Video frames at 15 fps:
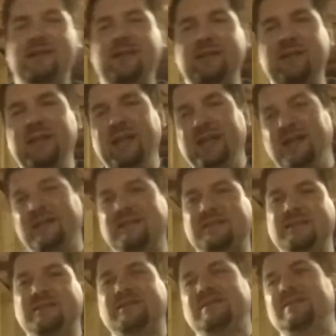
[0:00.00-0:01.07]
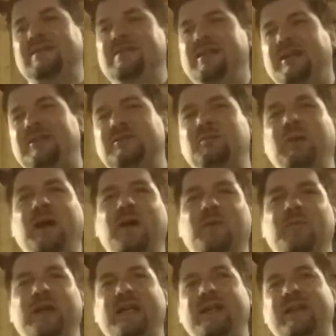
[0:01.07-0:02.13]
The thing is, is to
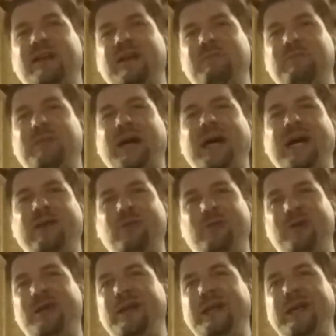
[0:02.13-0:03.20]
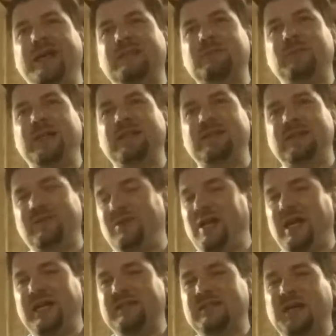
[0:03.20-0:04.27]
experiment and buy really expensive,
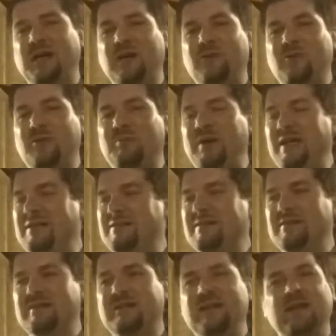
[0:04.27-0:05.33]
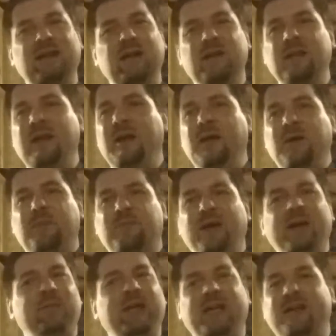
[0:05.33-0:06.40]
nice hardwood pencils.
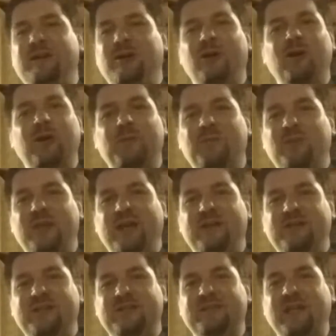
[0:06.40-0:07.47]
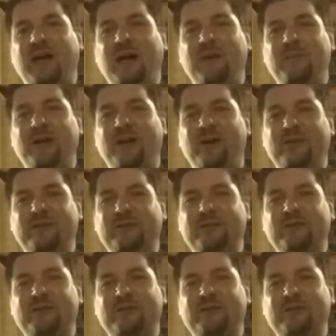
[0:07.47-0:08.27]
Maybe in Europe they're just common on the